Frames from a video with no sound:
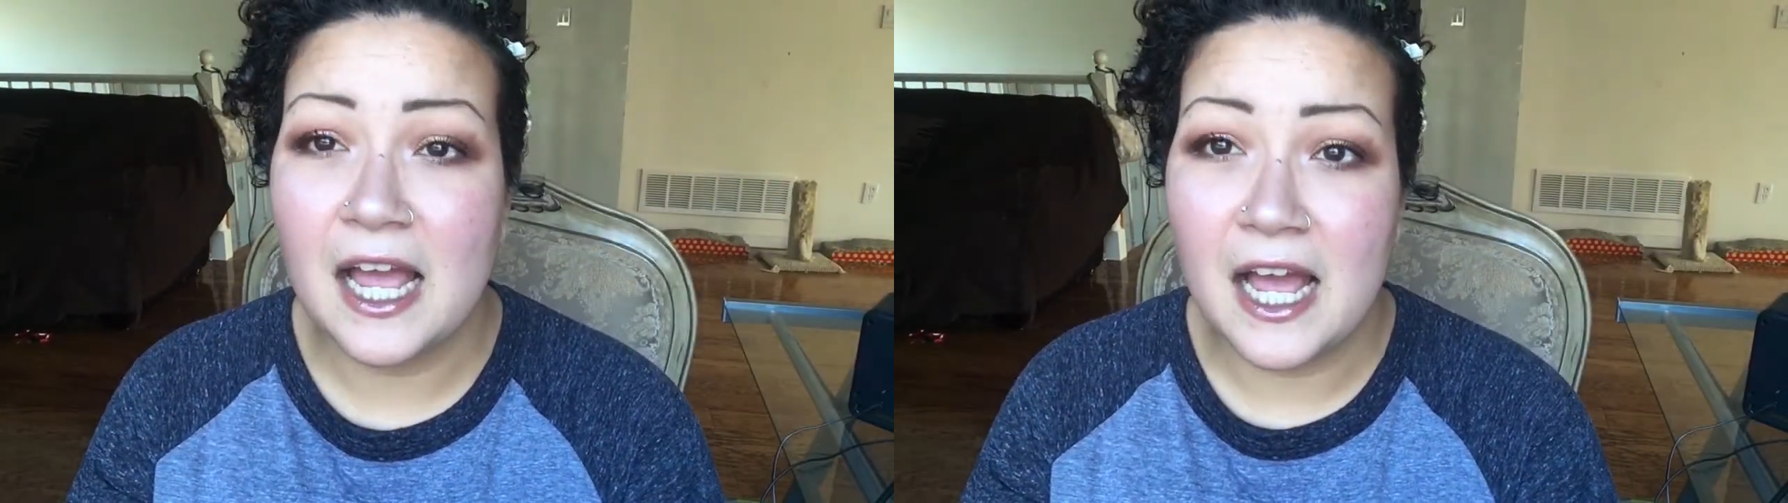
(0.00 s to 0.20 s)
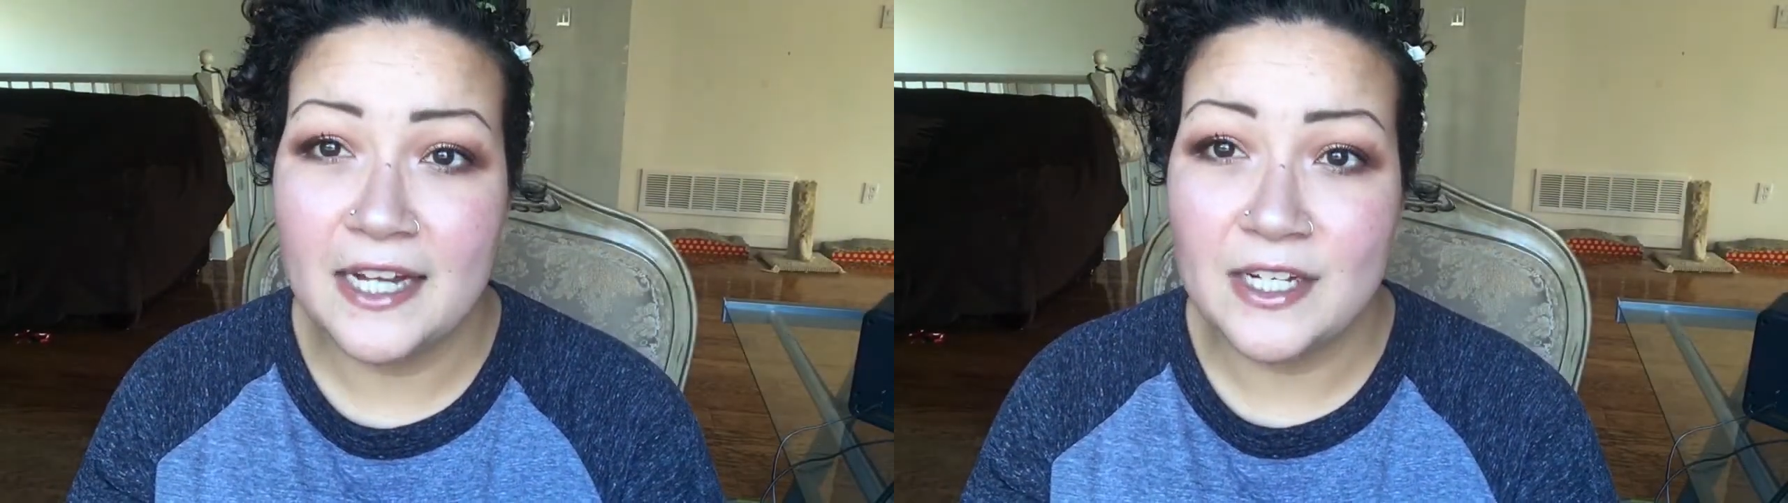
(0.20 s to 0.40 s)

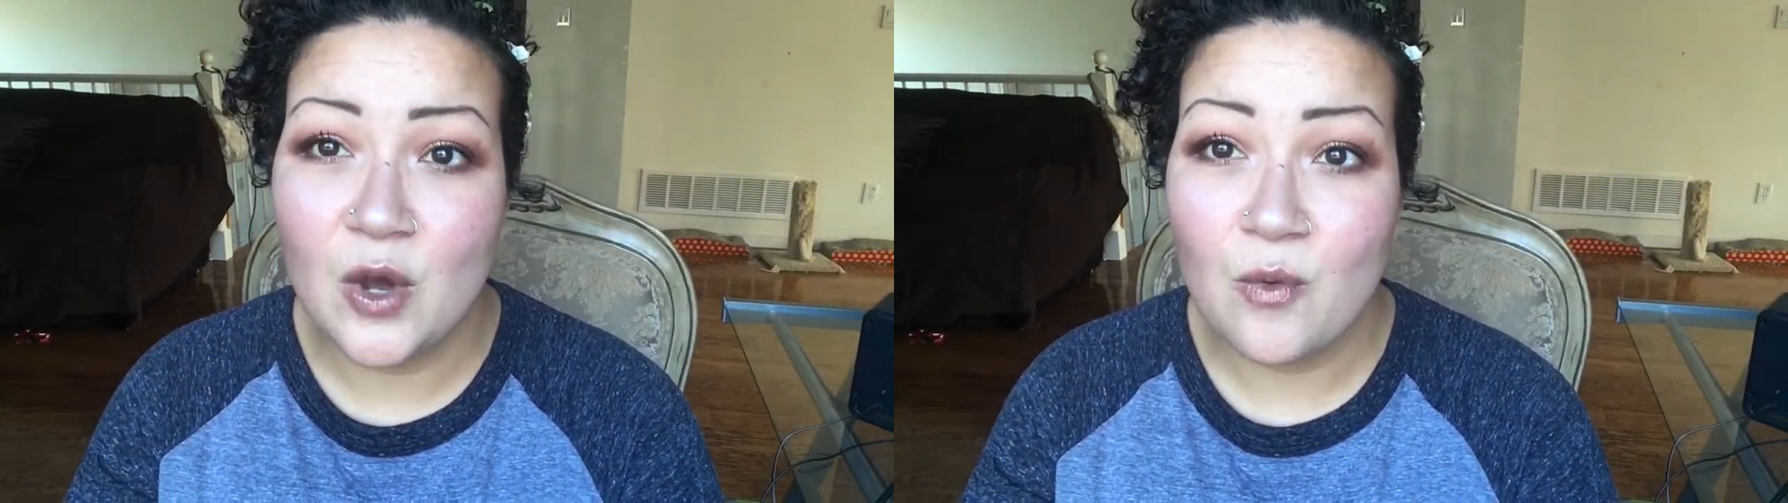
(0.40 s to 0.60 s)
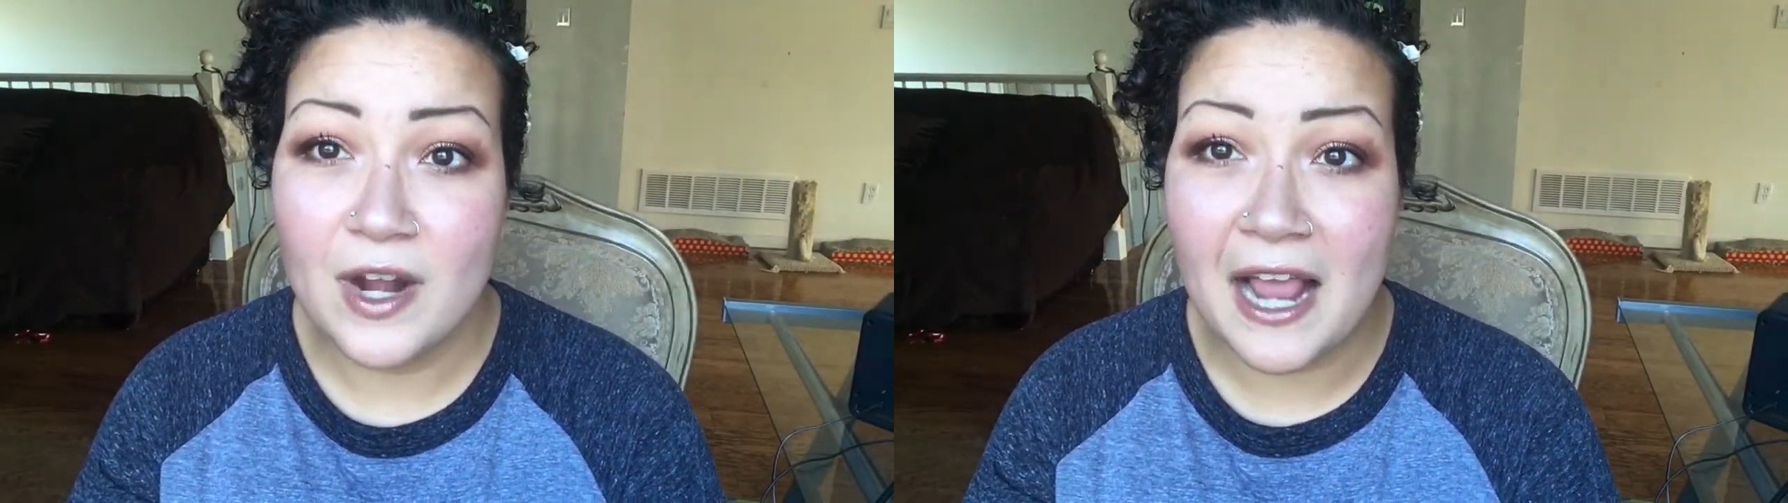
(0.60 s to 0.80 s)
I
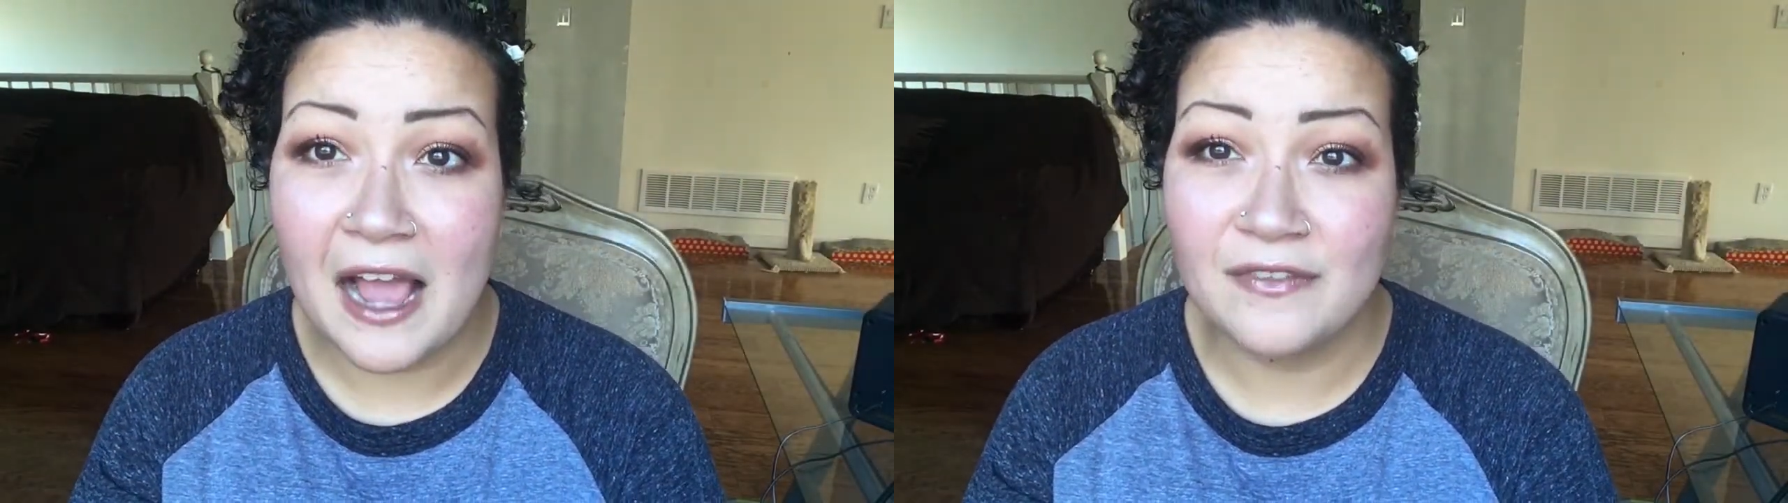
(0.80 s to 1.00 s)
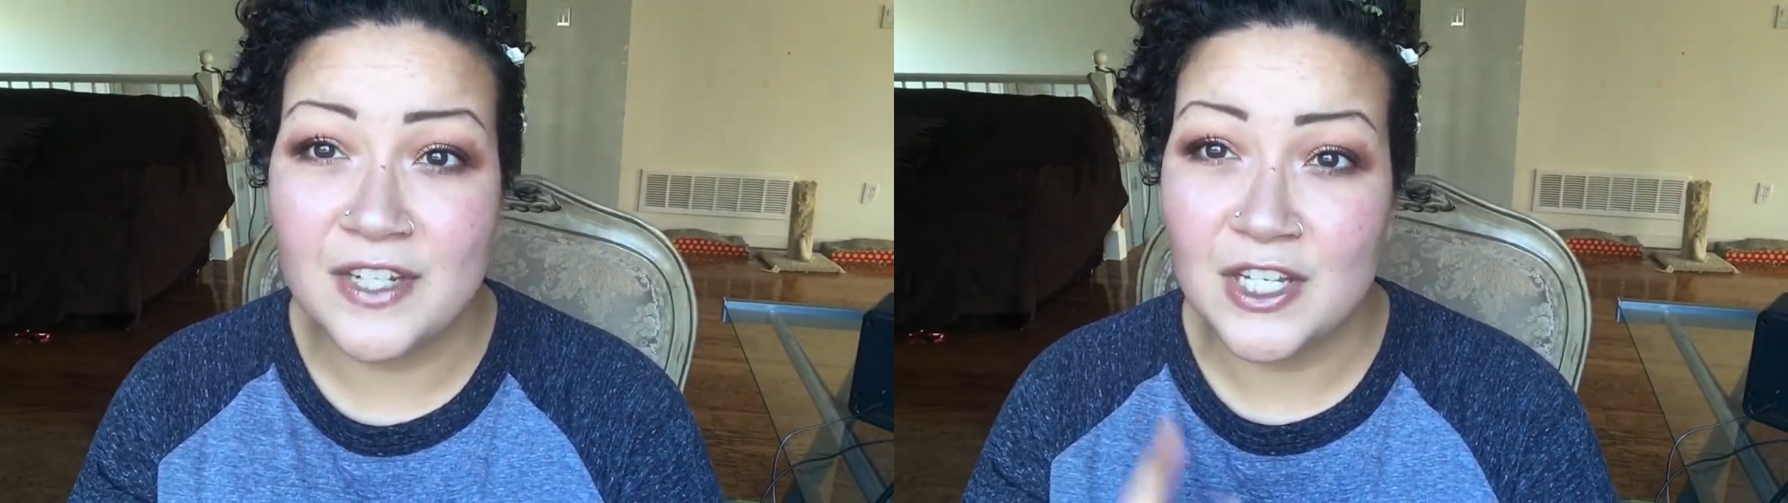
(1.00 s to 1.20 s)
don't want to
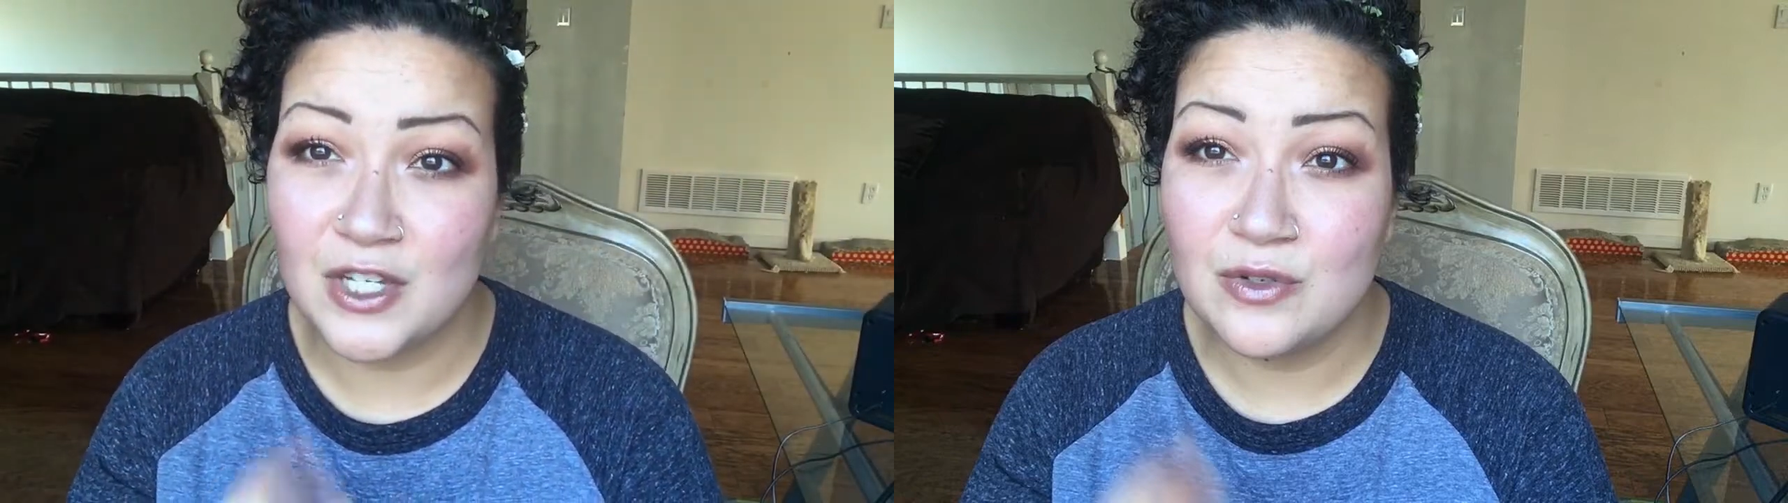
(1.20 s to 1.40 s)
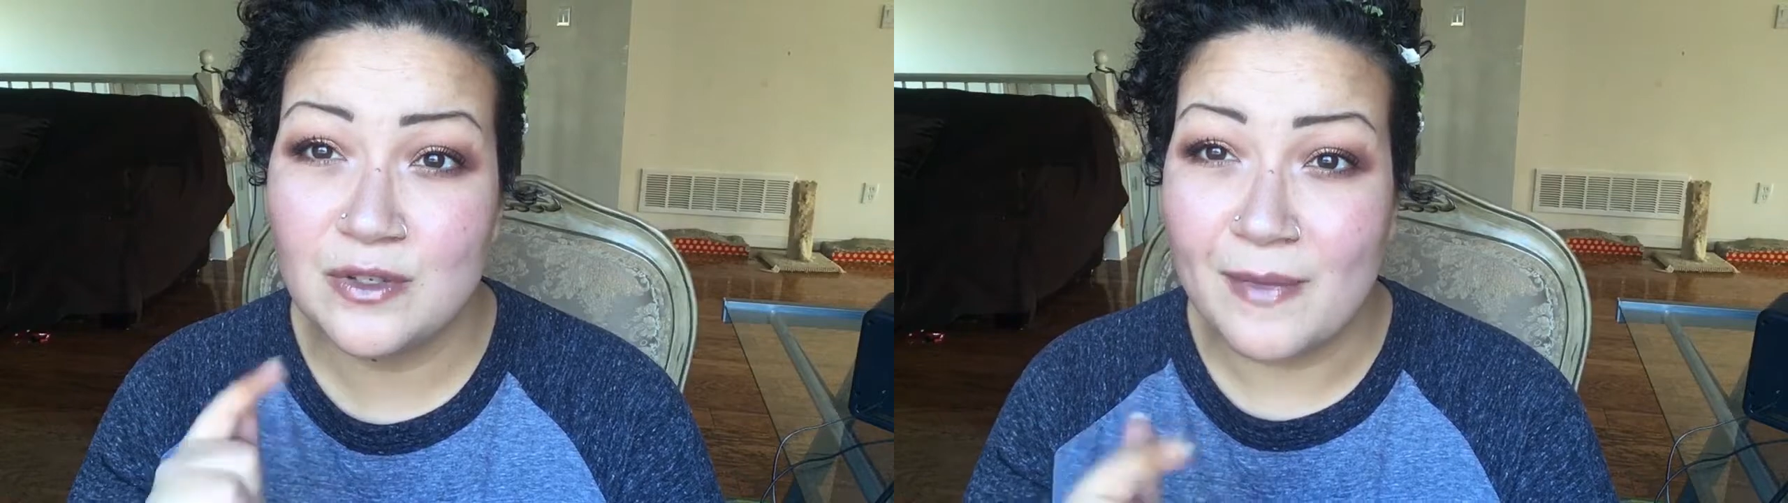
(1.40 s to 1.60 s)
have to
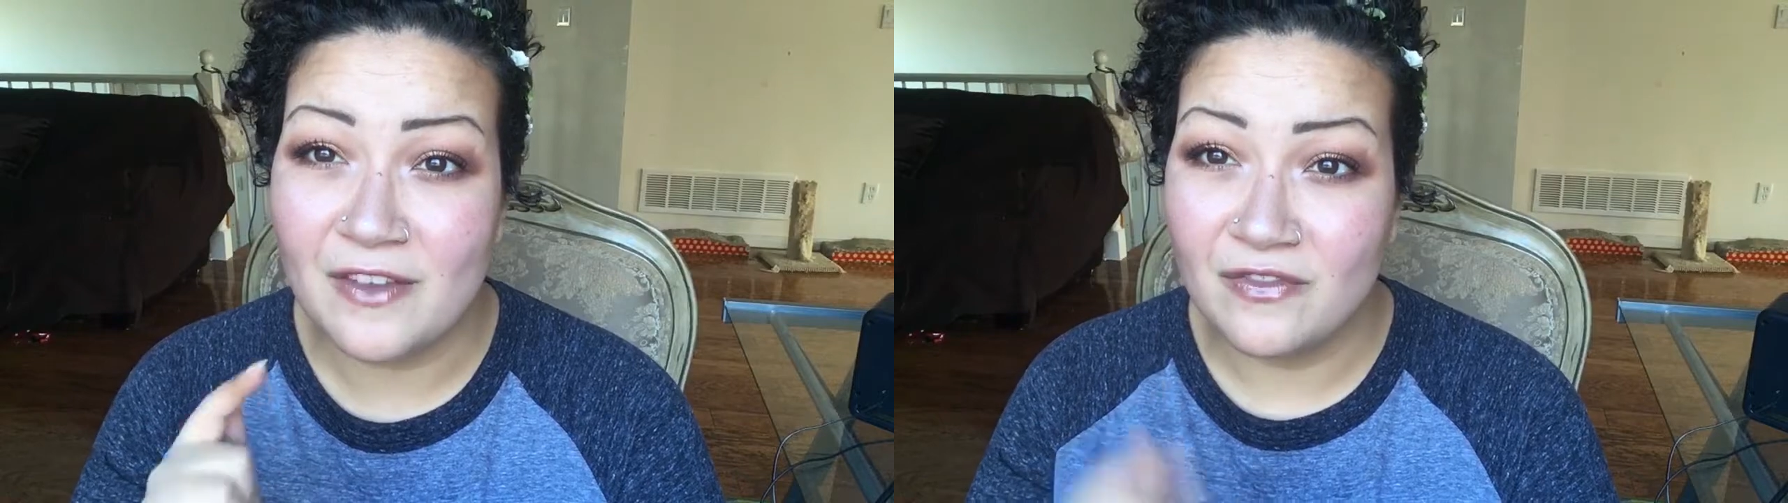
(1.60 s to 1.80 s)
use my